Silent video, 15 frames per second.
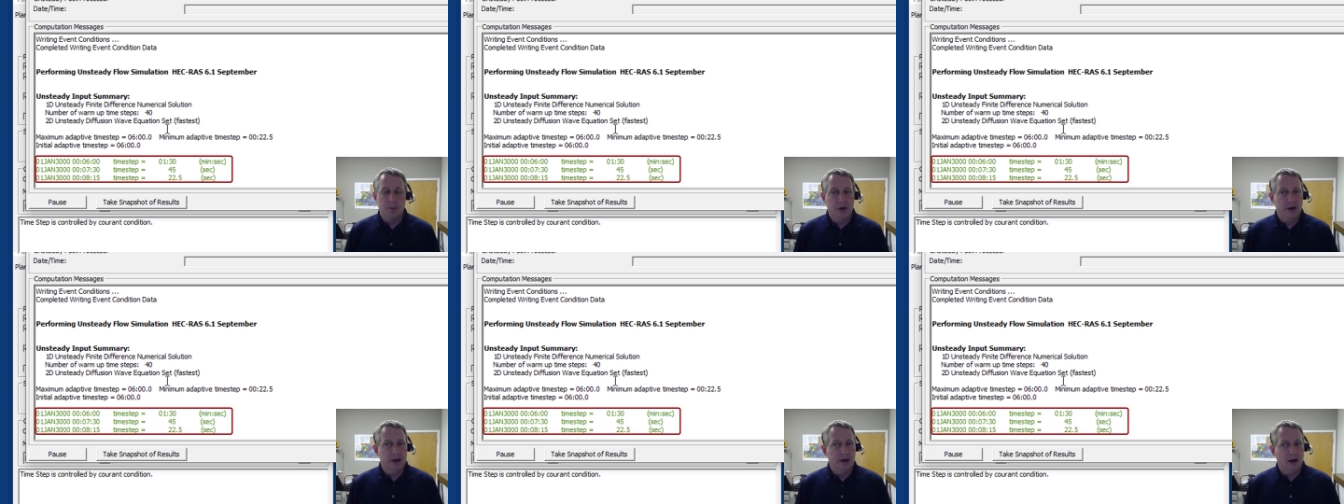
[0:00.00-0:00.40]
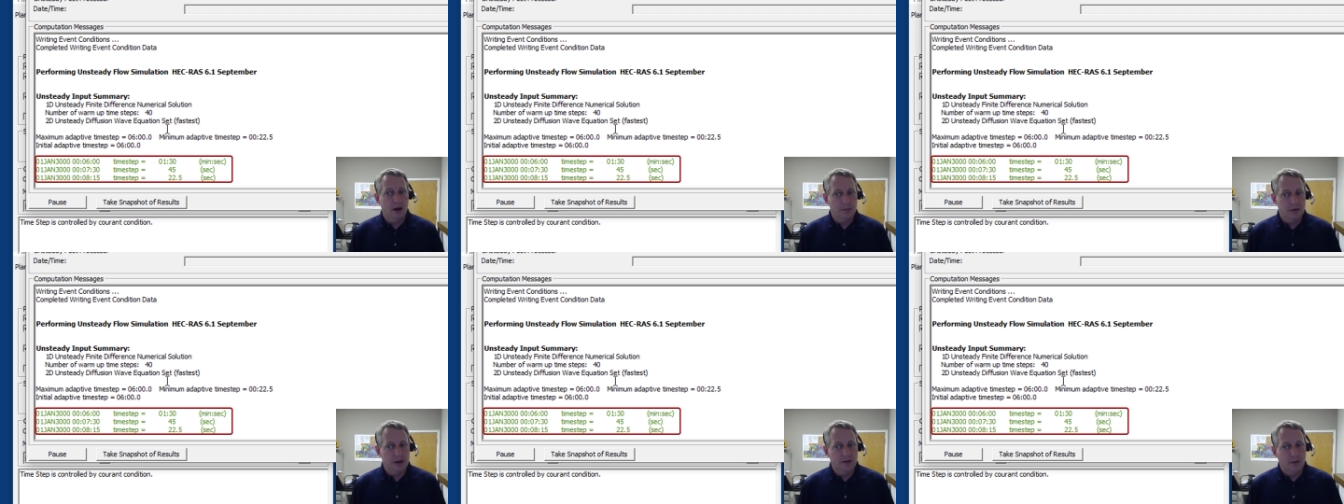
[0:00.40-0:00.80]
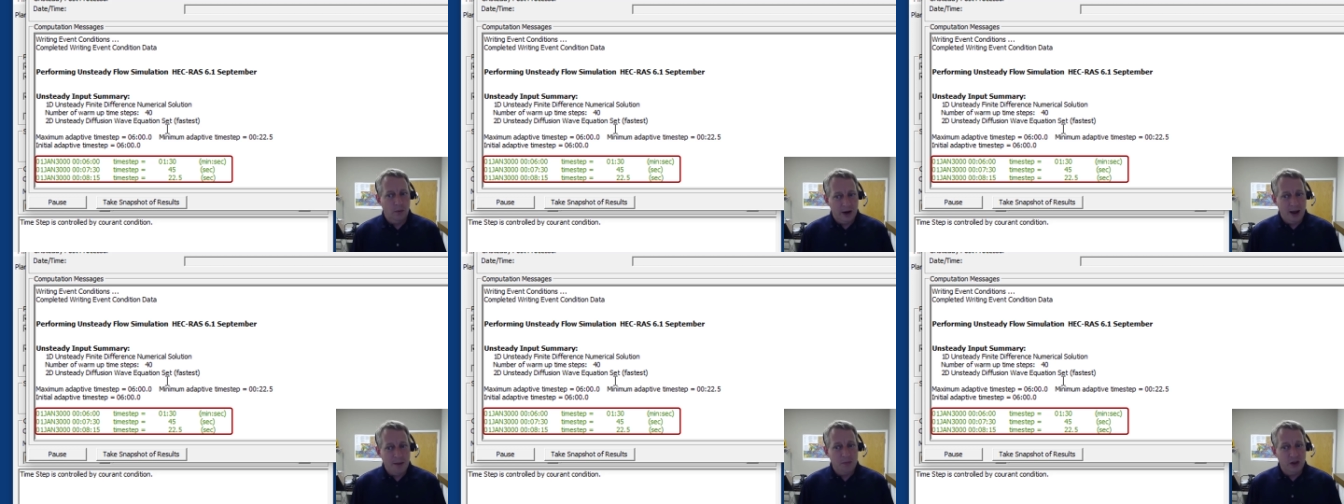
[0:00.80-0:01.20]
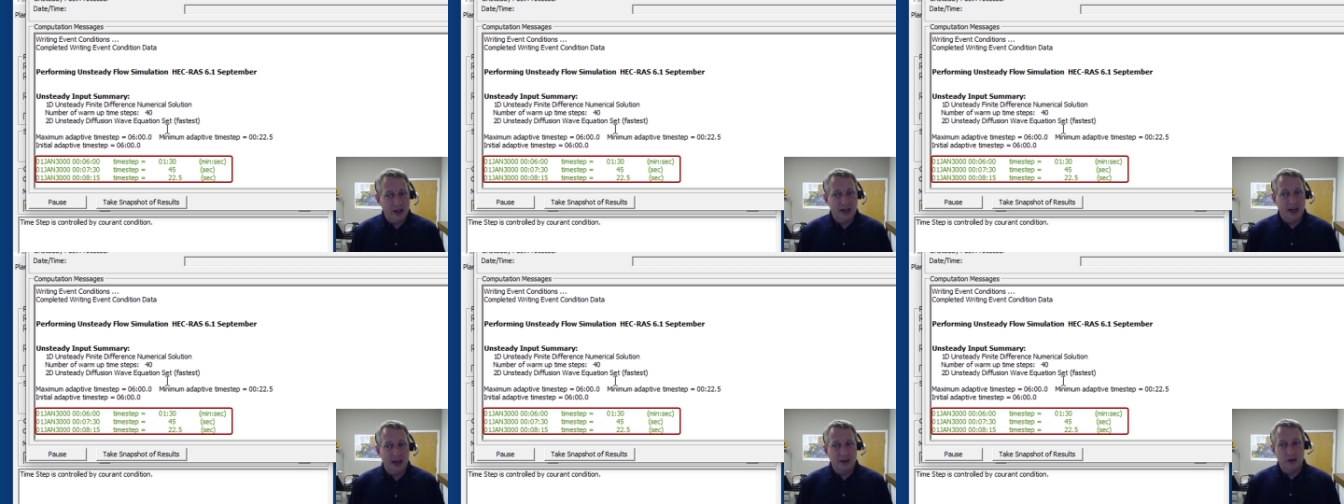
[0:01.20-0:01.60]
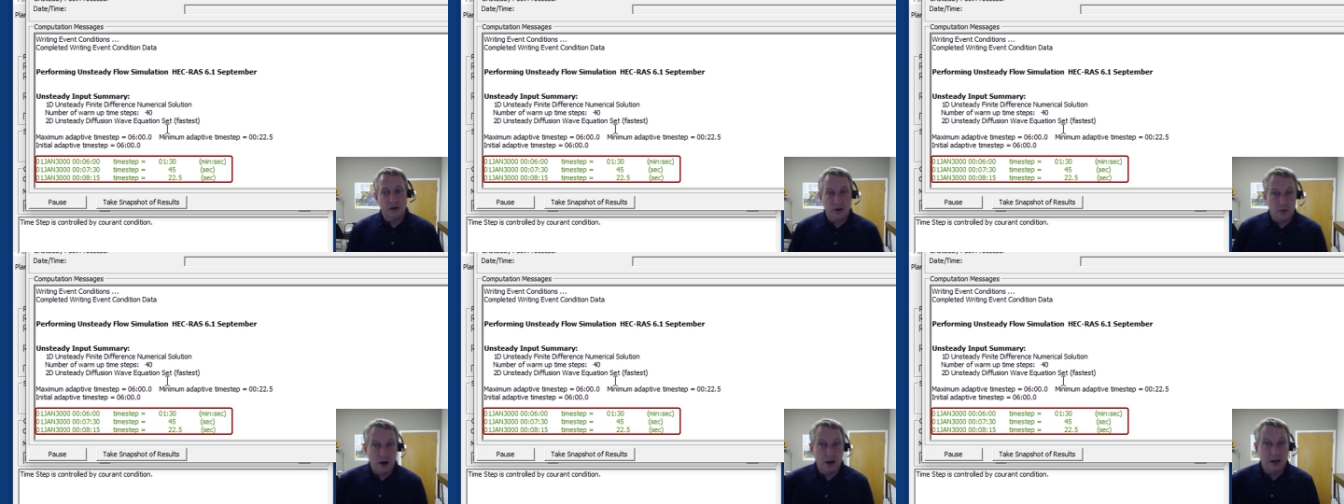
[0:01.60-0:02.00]
but when I'm looking at your
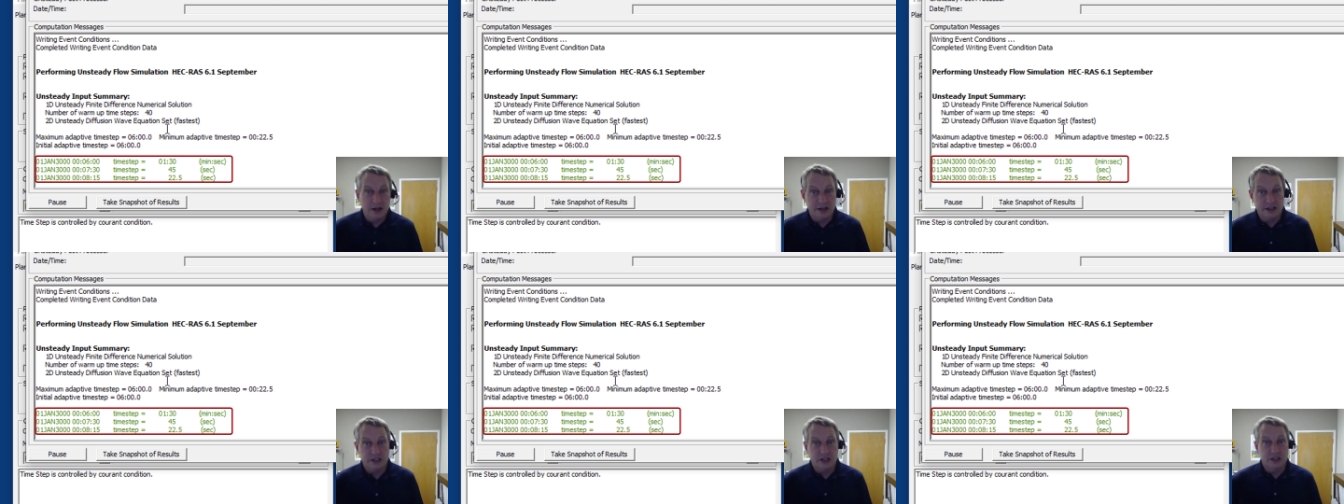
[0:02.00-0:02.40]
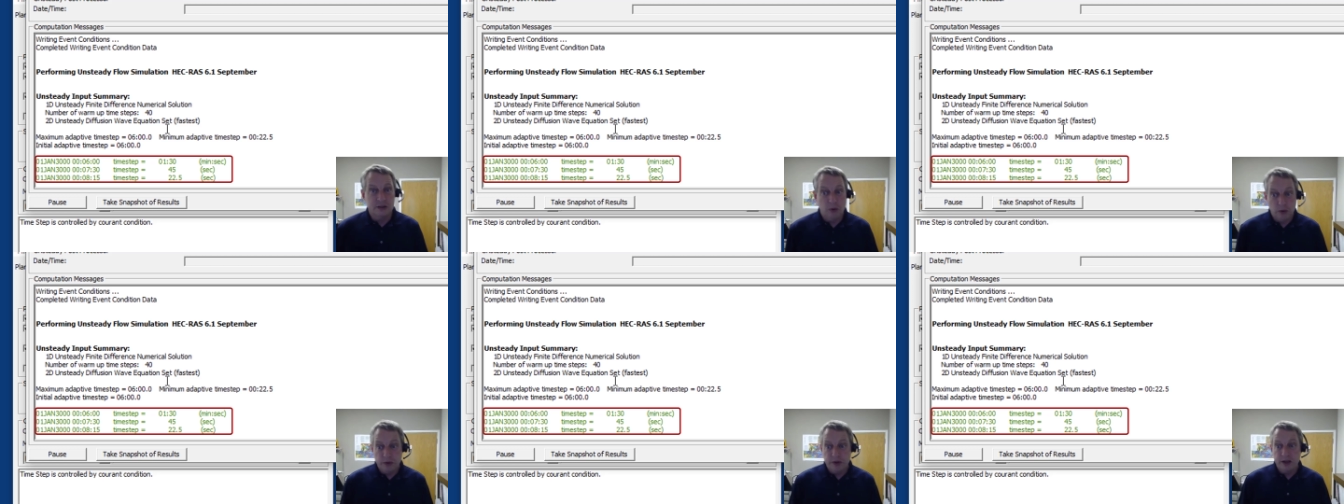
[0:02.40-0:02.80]
courant conditions, both